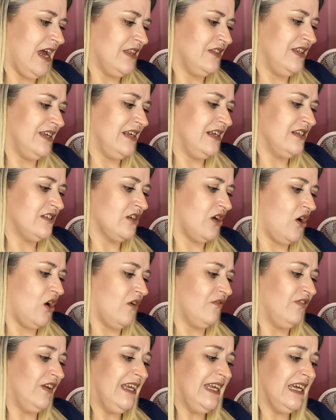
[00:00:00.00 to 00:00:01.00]
These are
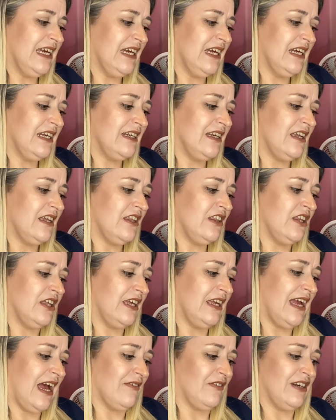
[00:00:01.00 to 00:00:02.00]
vegan,
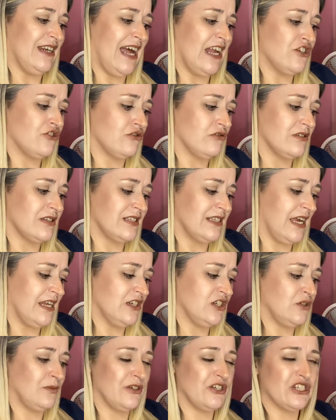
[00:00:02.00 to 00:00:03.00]
they have a natural
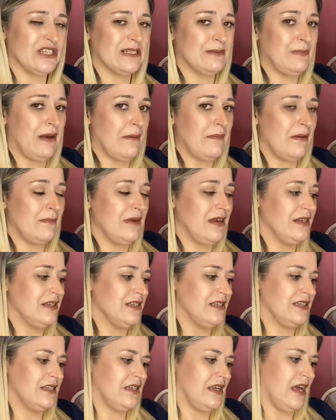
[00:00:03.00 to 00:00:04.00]
scent, which is
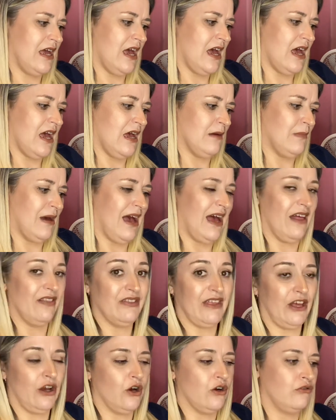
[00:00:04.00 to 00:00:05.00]
peppermint, and
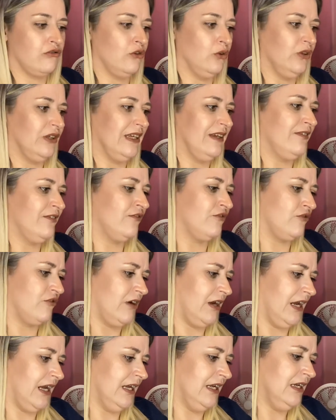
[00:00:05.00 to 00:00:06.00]
they are cruelty
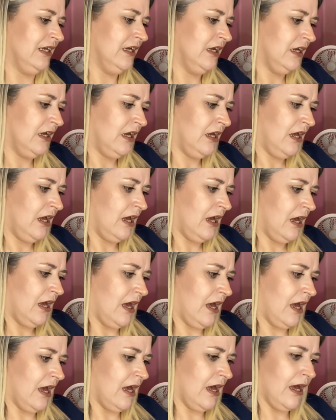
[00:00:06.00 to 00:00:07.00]
free.
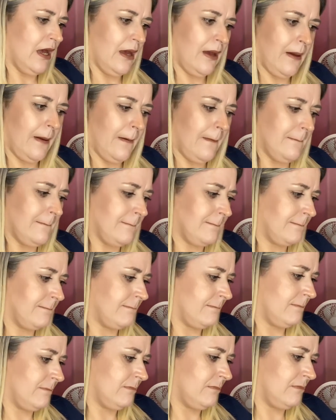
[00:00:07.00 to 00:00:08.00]

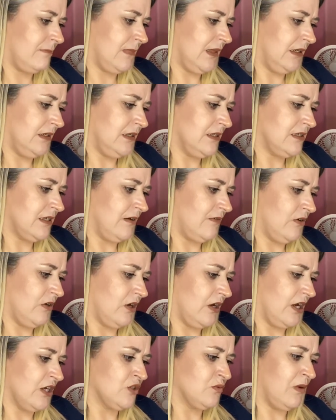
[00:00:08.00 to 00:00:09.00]
Let's have a
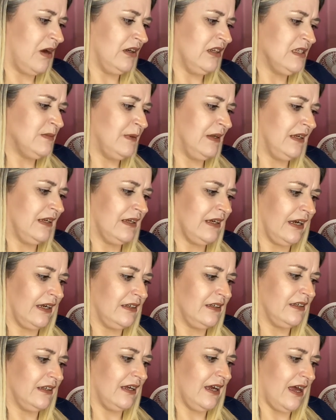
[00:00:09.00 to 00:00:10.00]
look. As well as being
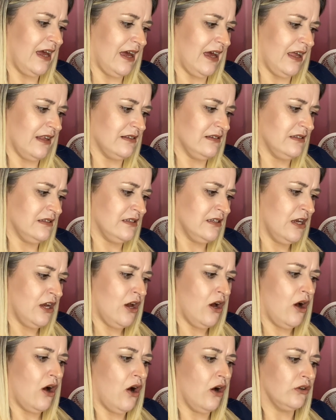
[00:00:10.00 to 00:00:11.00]
kind to your hands,
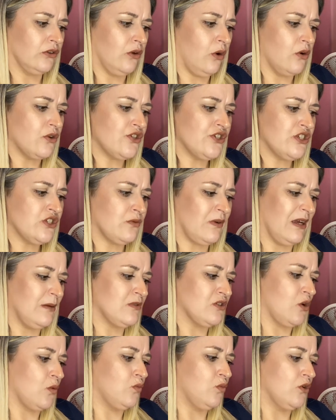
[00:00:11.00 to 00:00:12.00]
our gorgeous
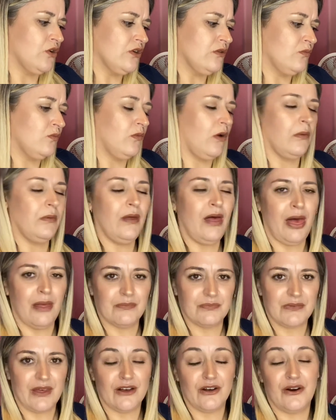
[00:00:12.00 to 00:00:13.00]
wipes are 100%
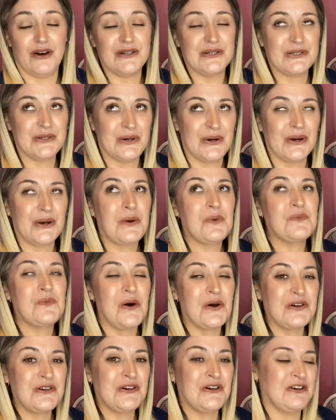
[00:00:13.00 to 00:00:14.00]

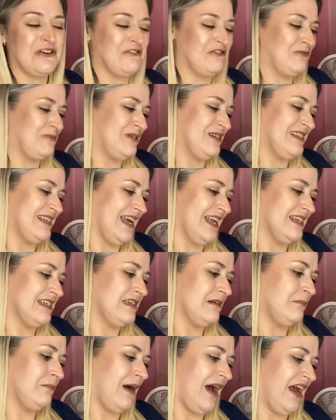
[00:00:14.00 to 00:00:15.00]

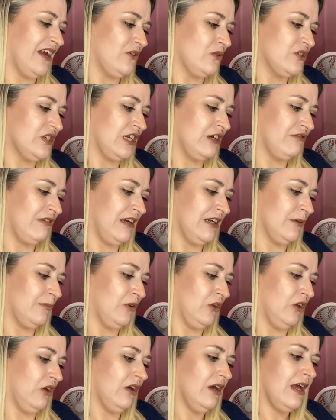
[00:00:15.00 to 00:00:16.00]

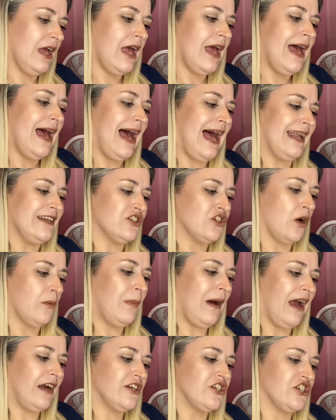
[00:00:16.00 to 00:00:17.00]
biodegradable, and our
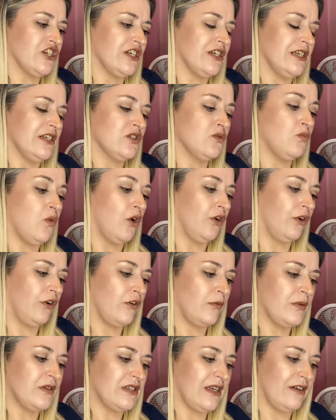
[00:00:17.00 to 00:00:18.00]
packaging is
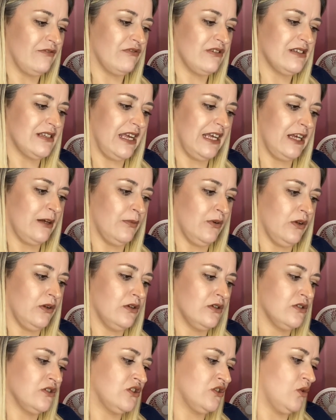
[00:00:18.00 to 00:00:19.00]
100% recyclable.
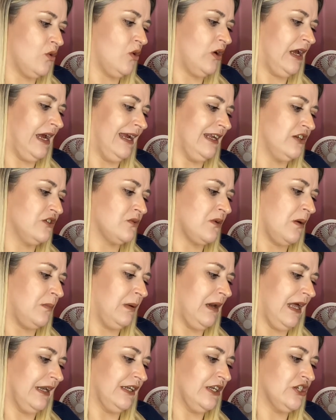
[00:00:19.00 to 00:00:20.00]
So kind to our
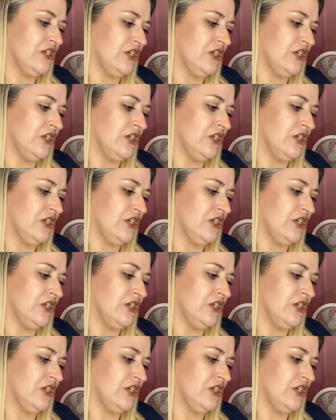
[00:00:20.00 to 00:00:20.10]
planet